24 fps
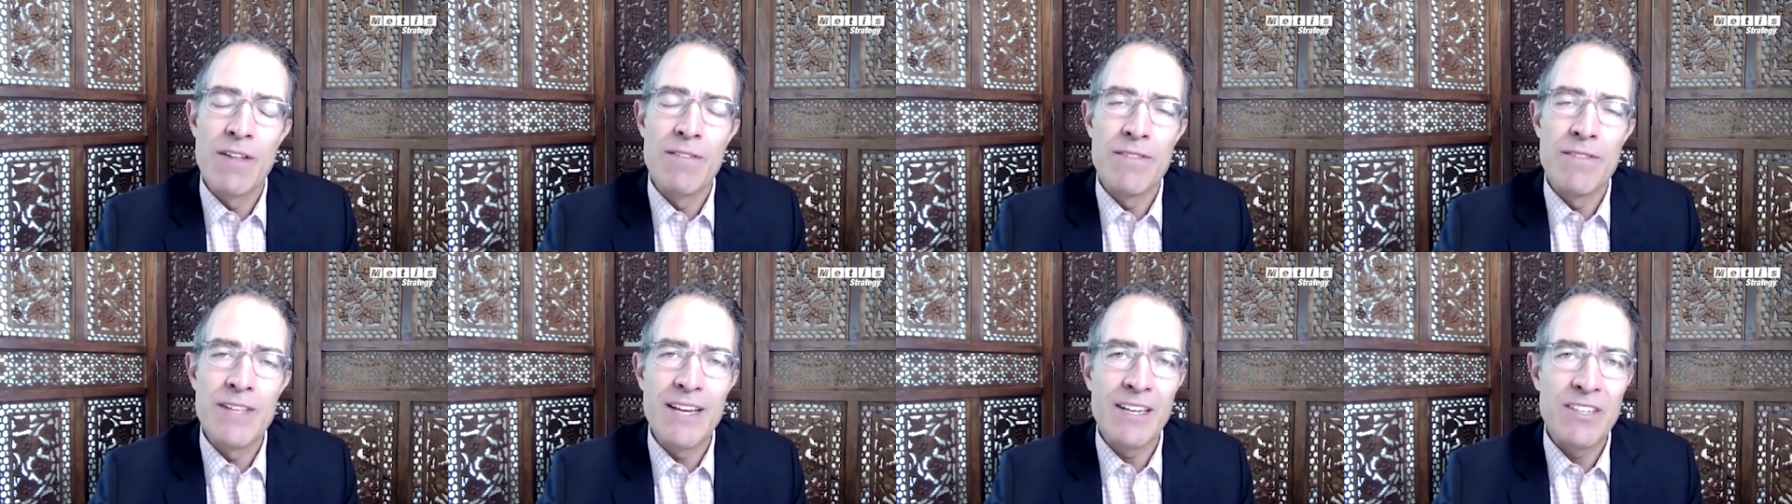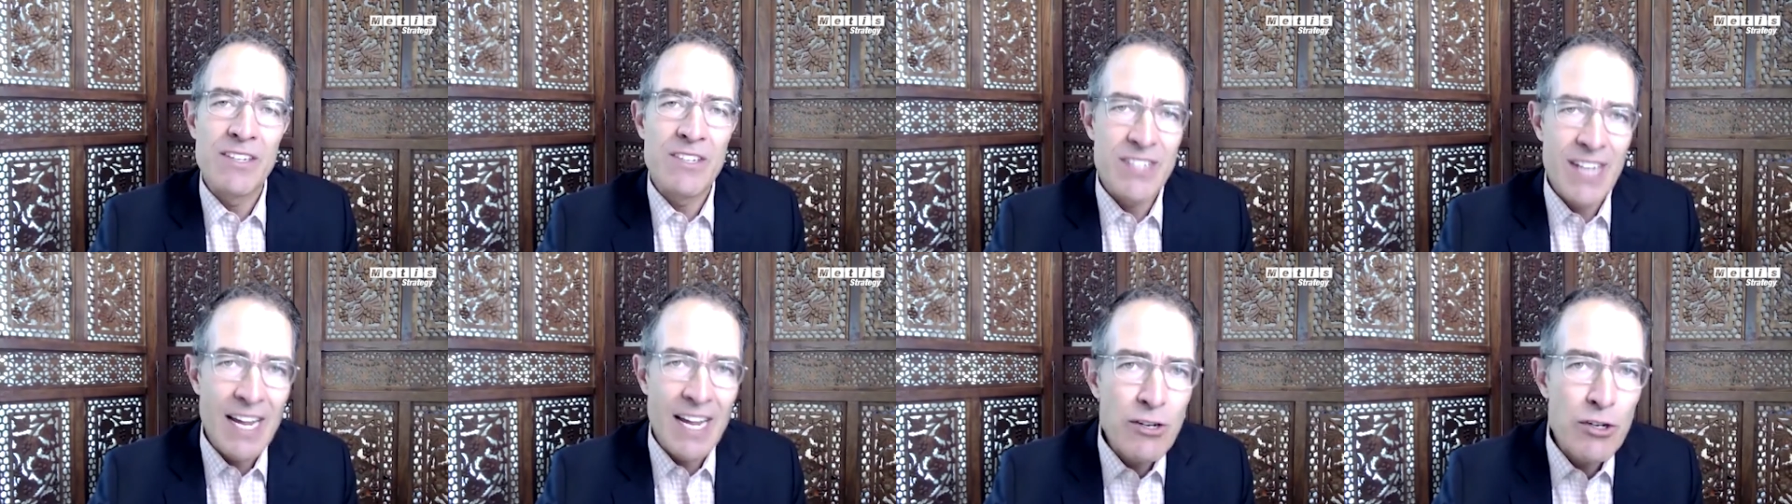and the
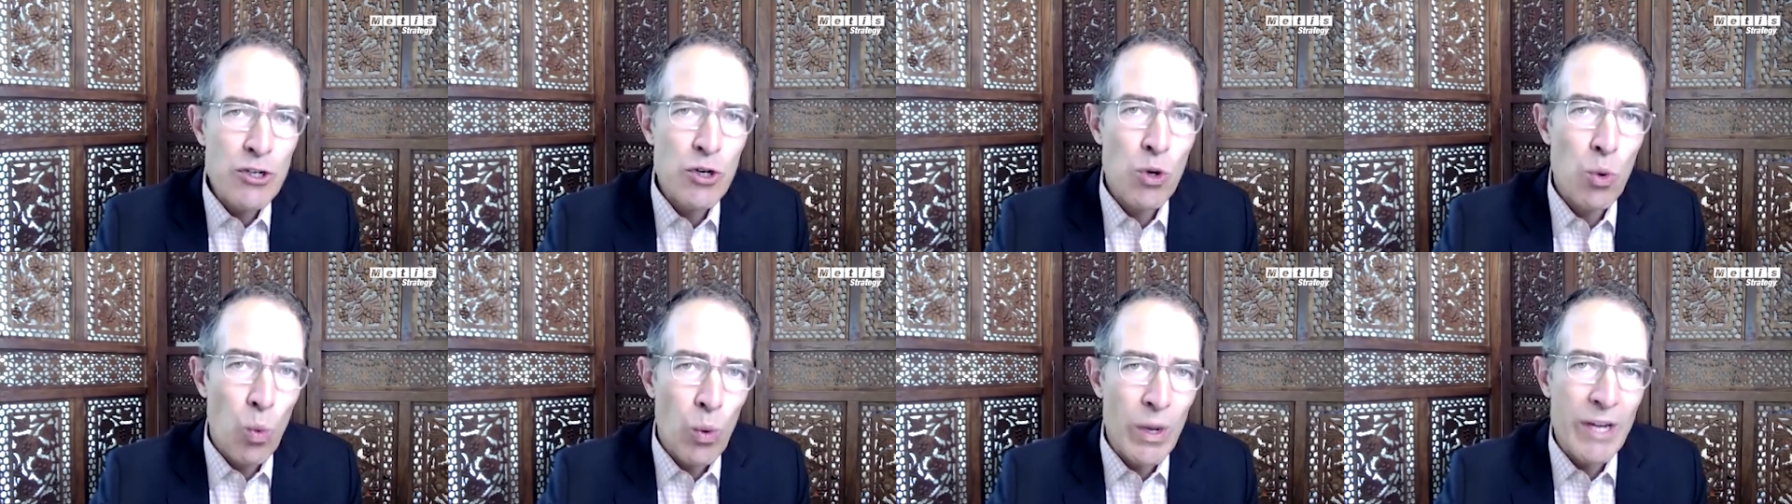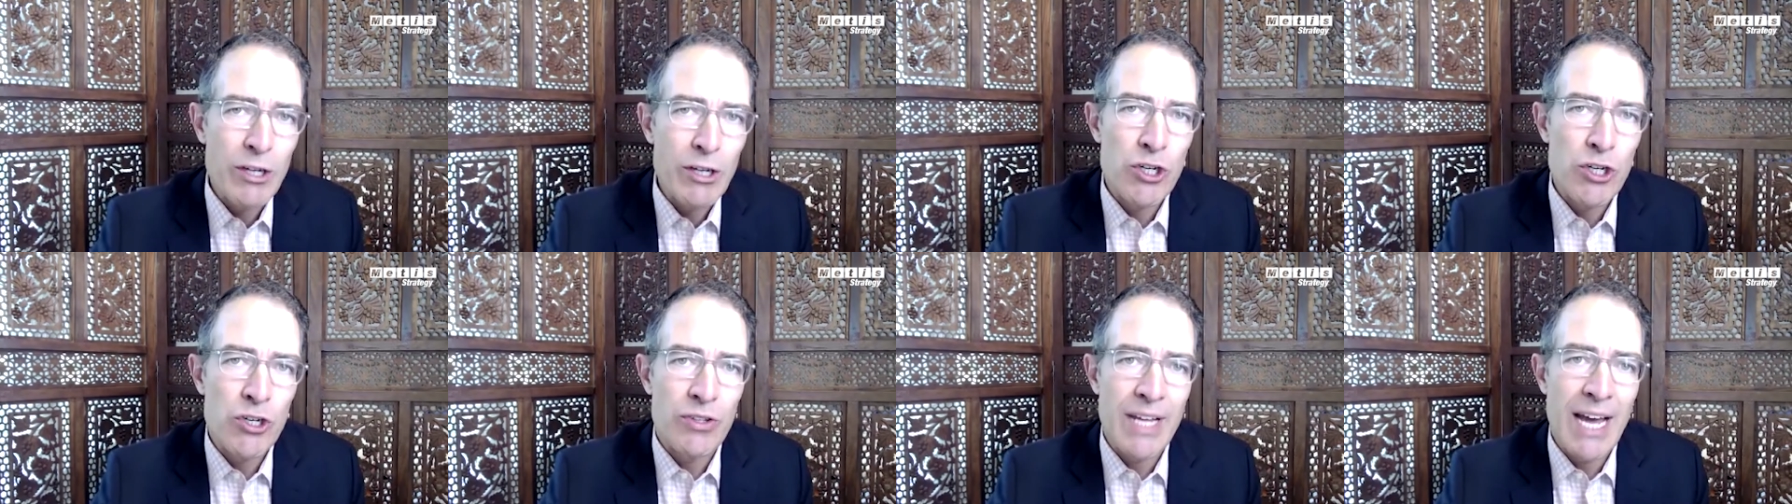extent to
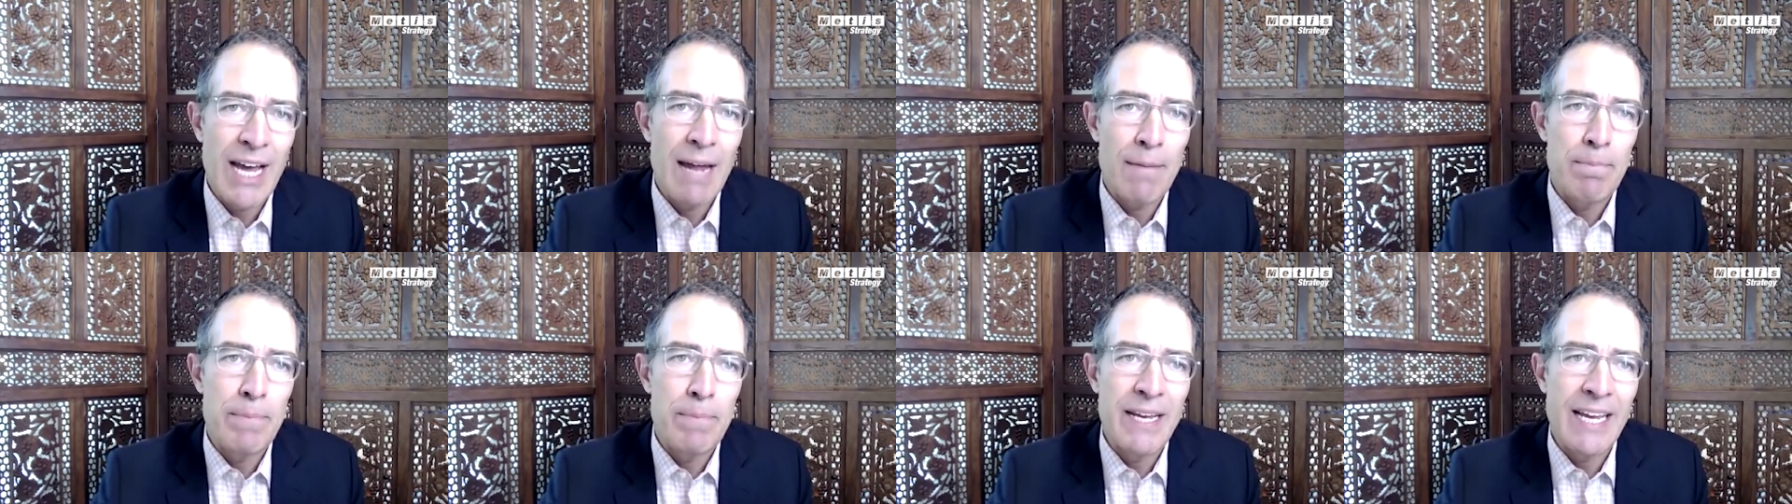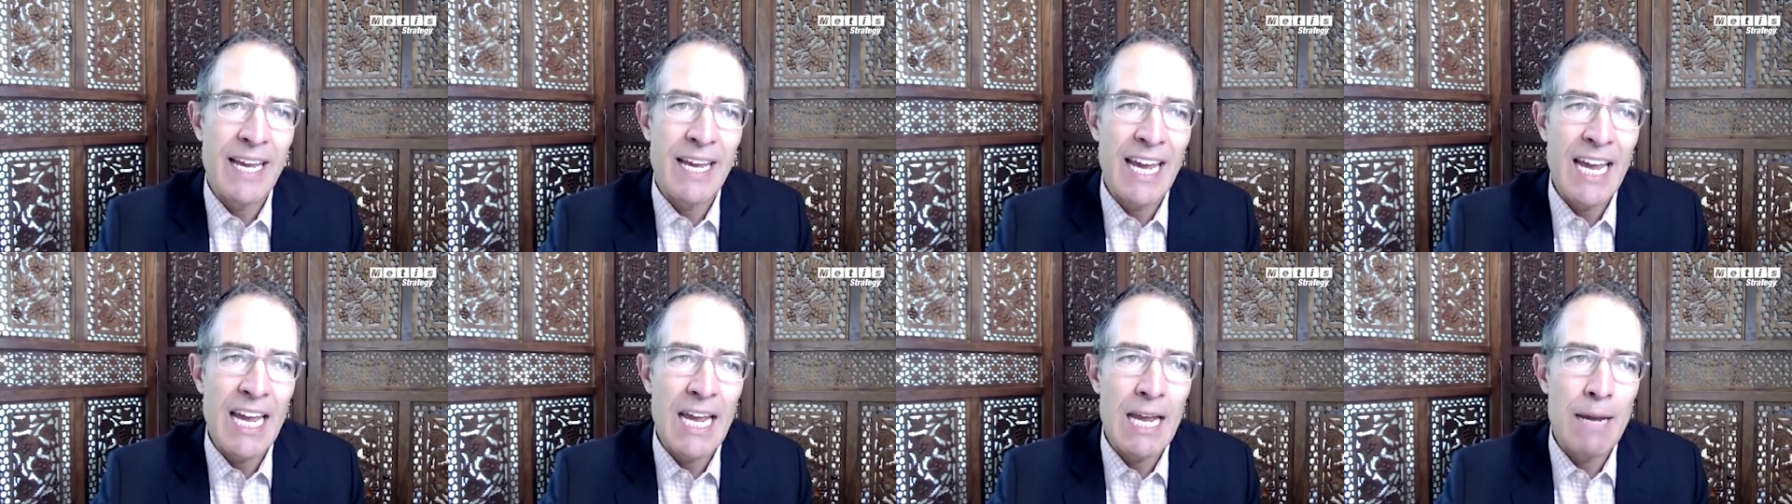which that
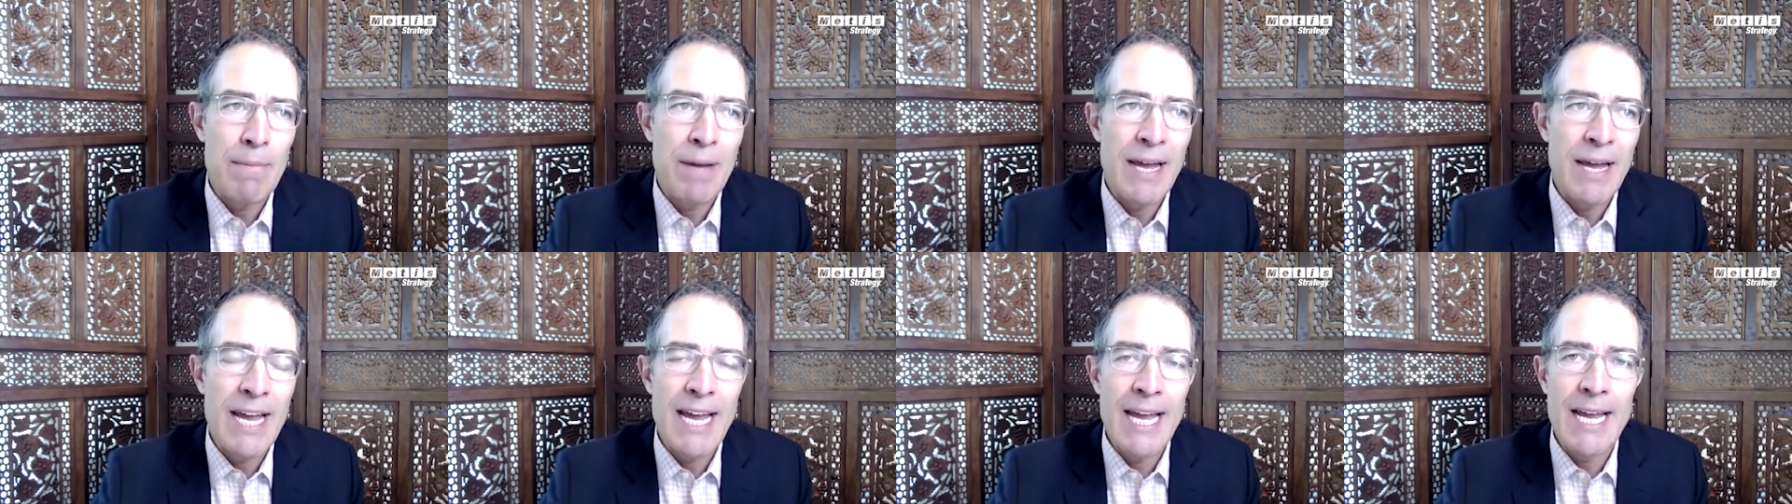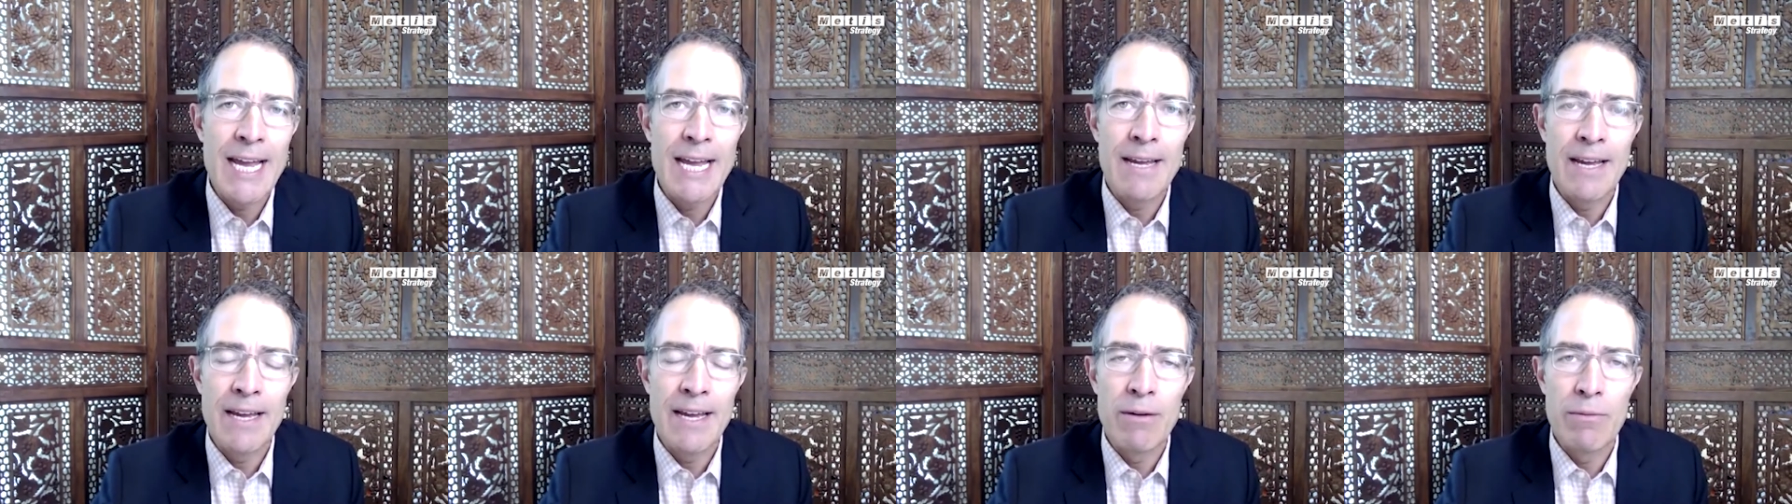became
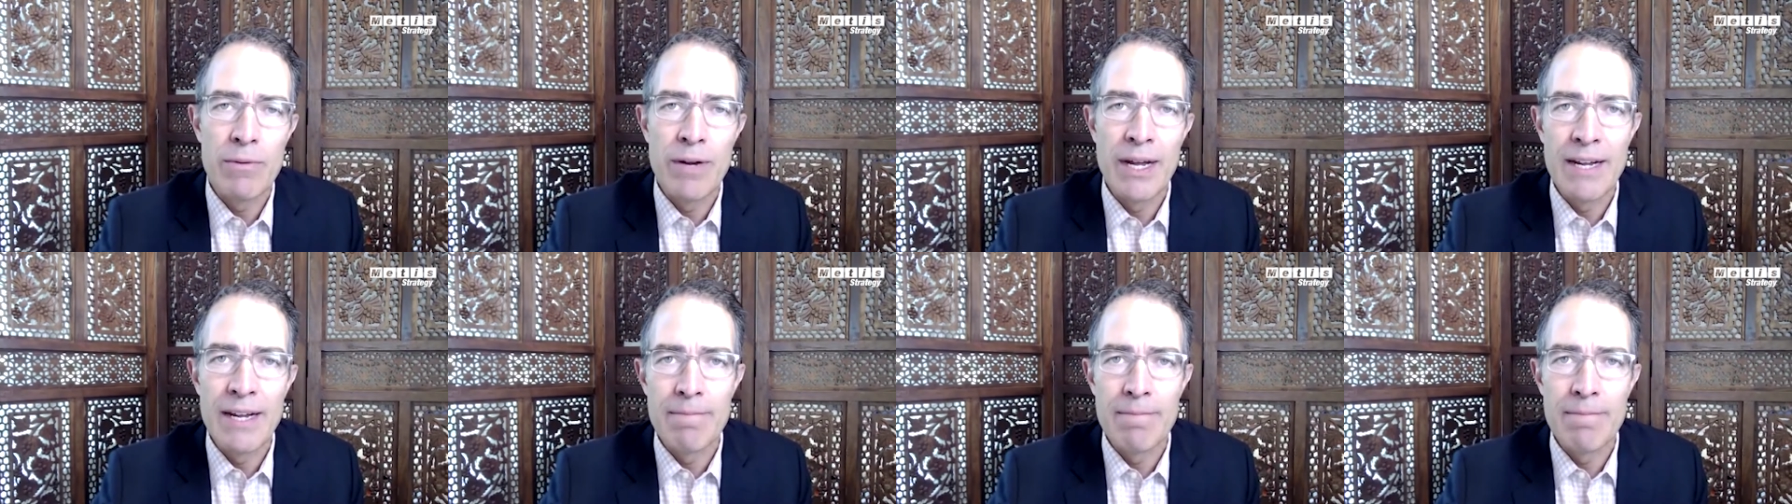a a,